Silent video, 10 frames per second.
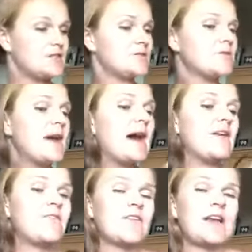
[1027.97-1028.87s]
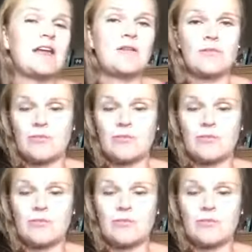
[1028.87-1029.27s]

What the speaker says: to add for like